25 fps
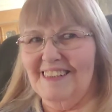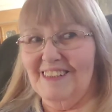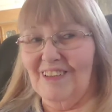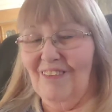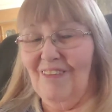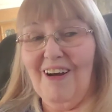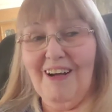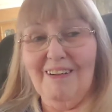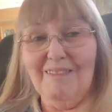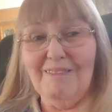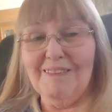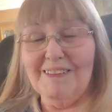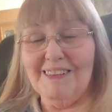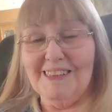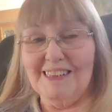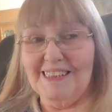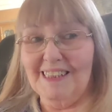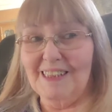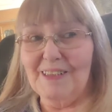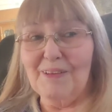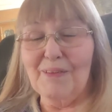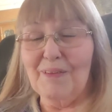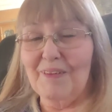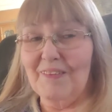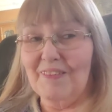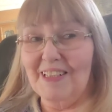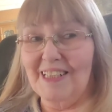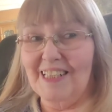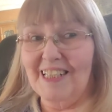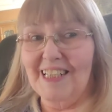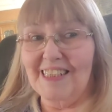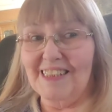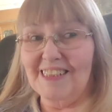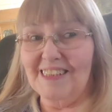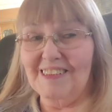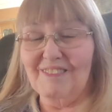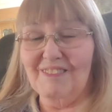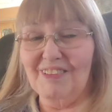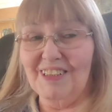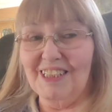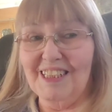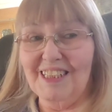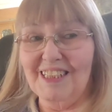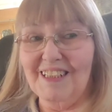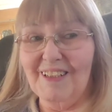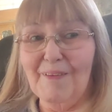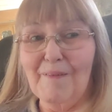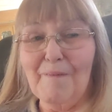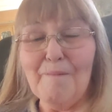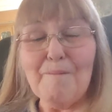I will see you in the next
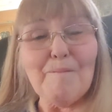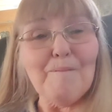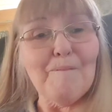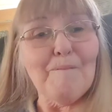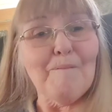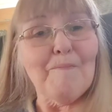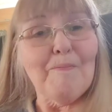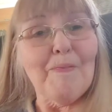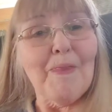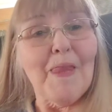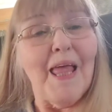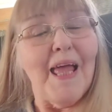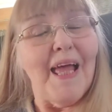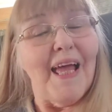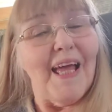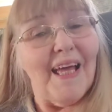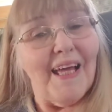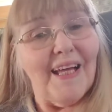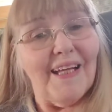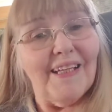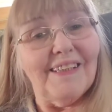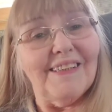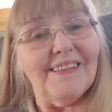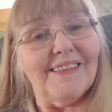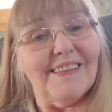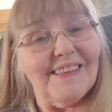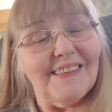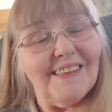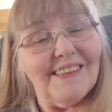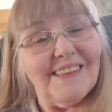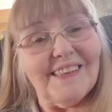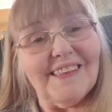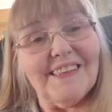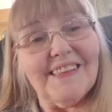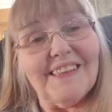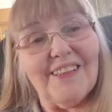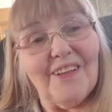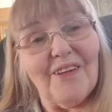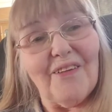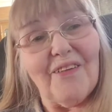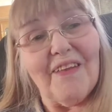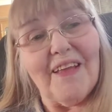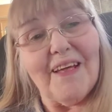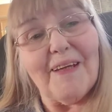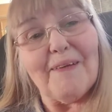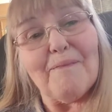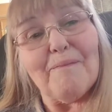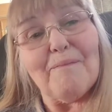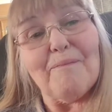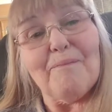video. Until
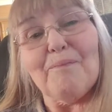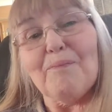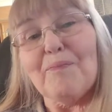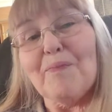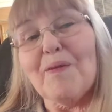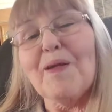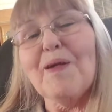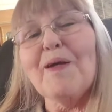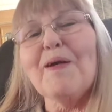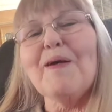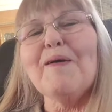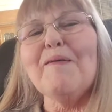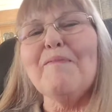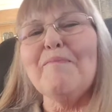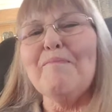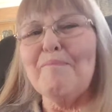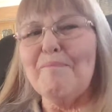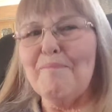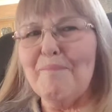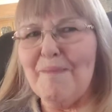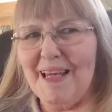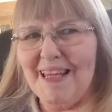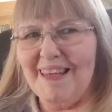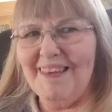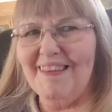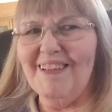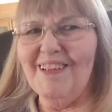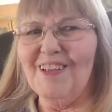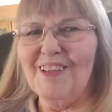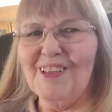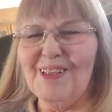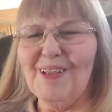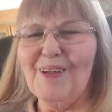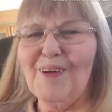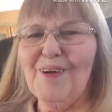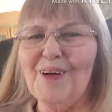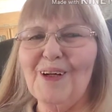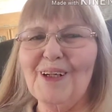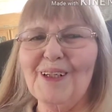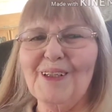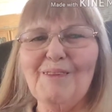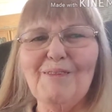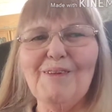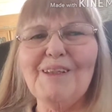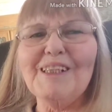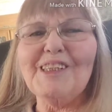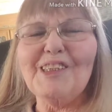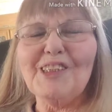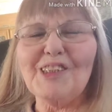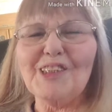then, may the good Lord
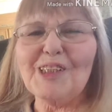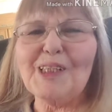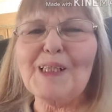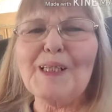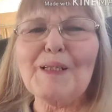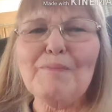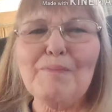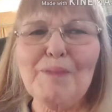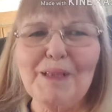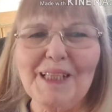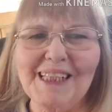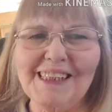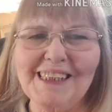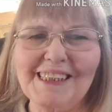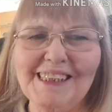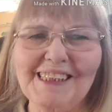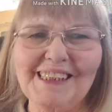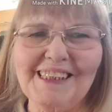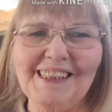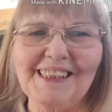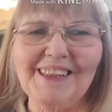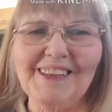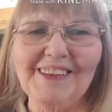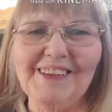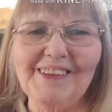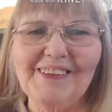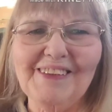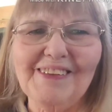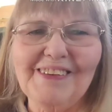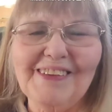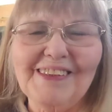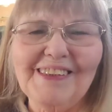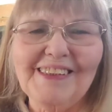richly bless you.